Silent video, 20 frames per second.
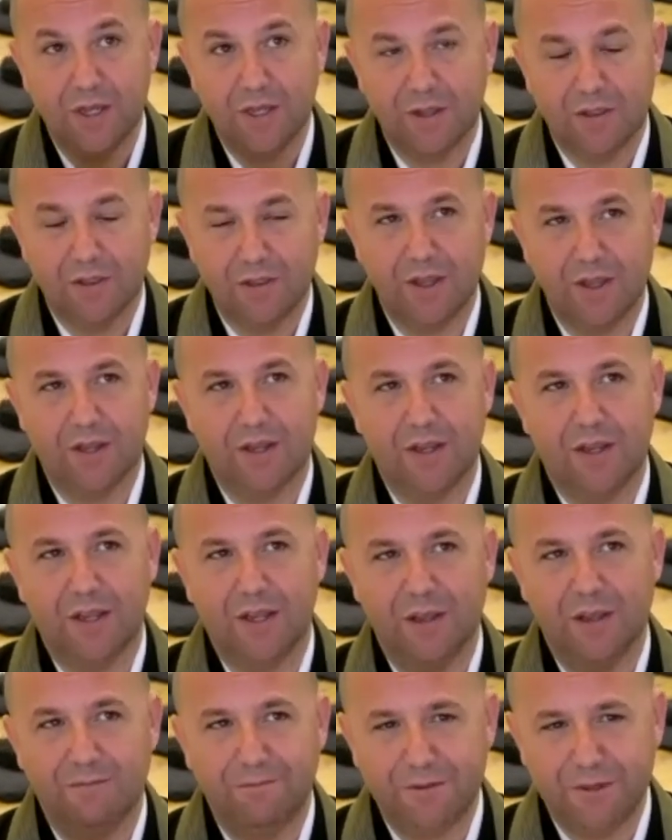that
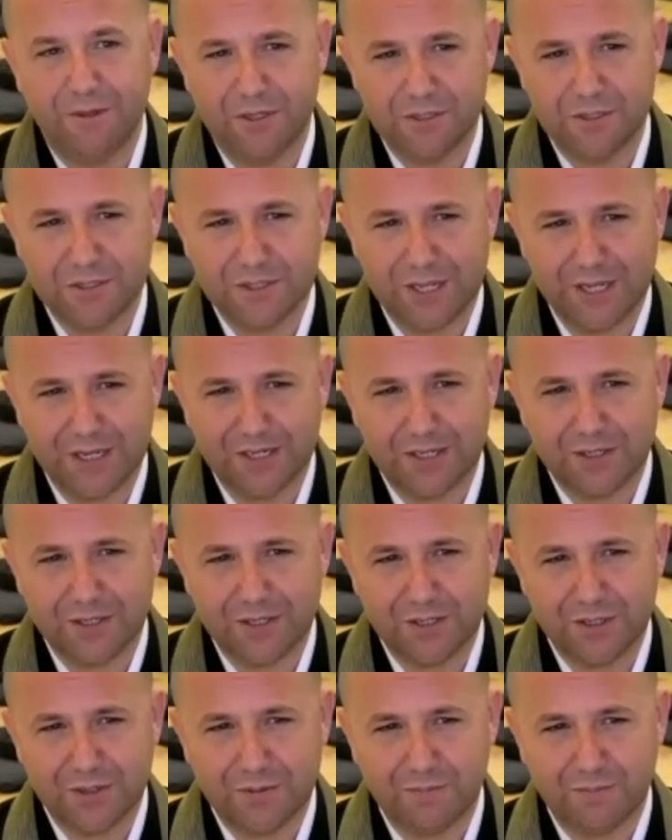it feels like
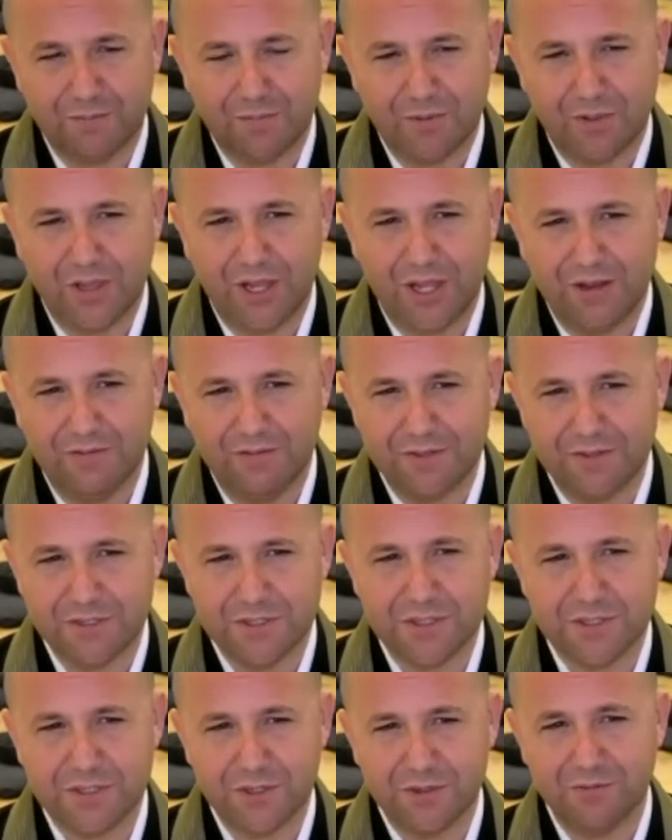love and
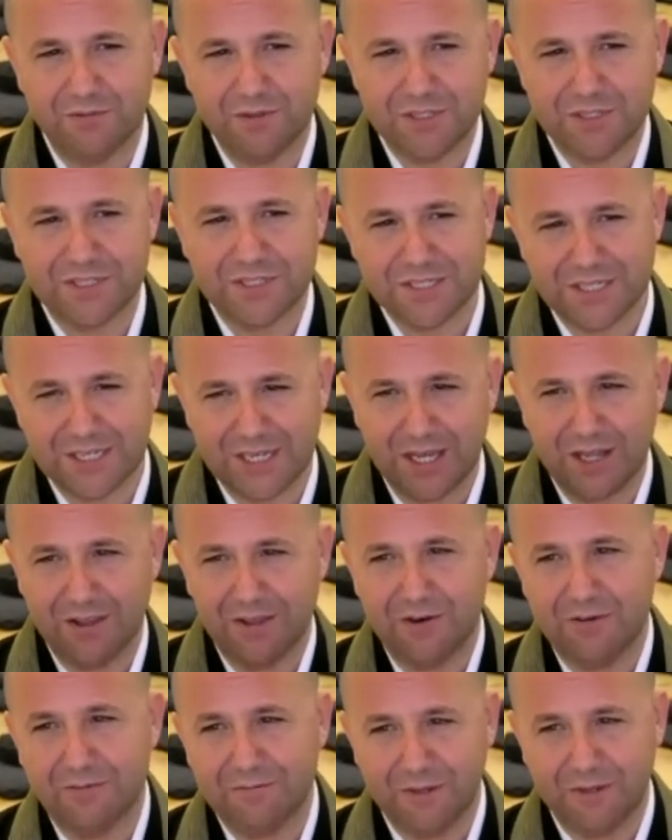service
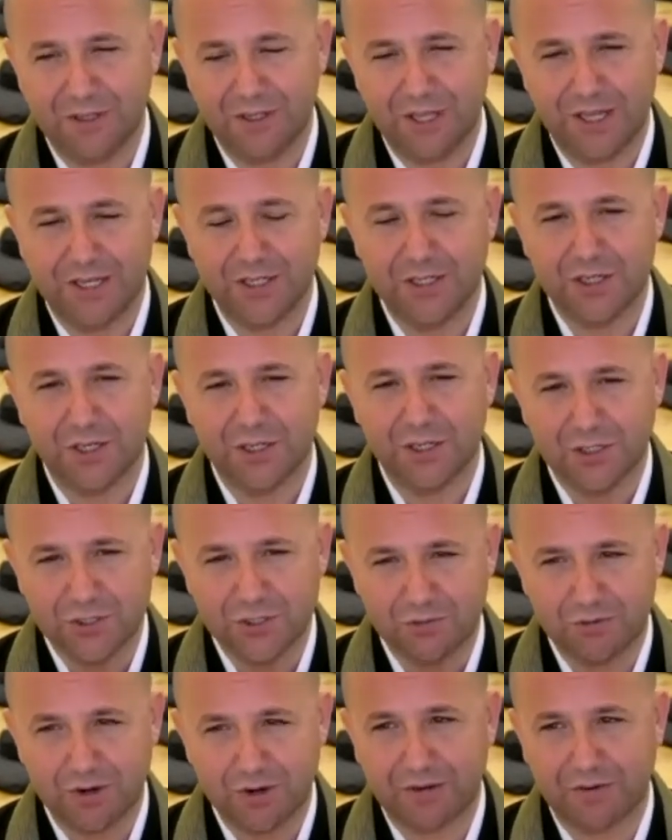together feel like a
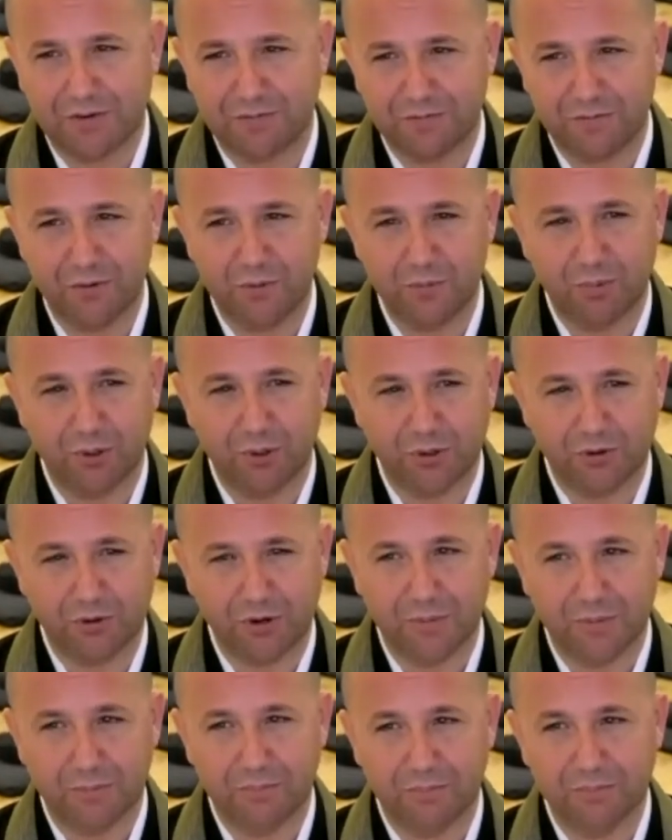direct food
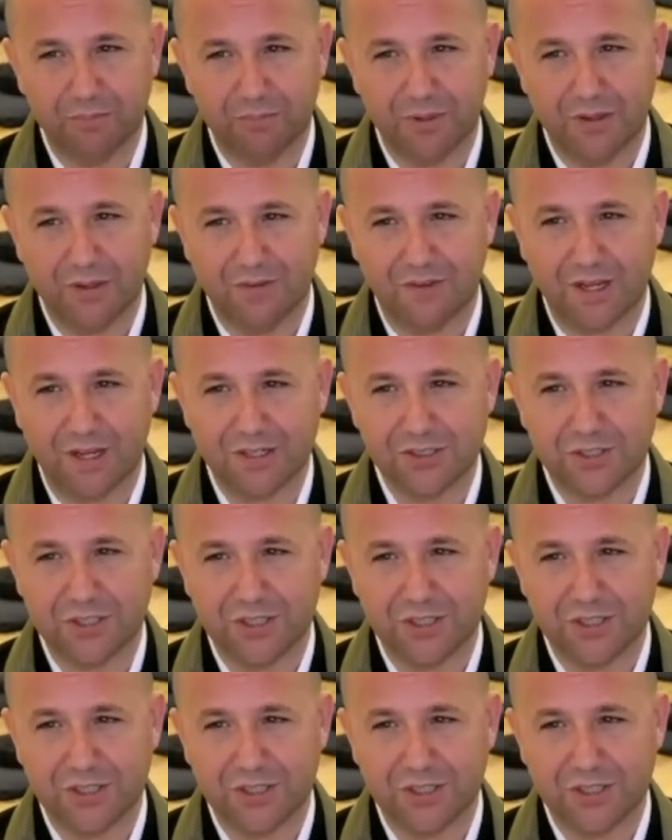program. It's actually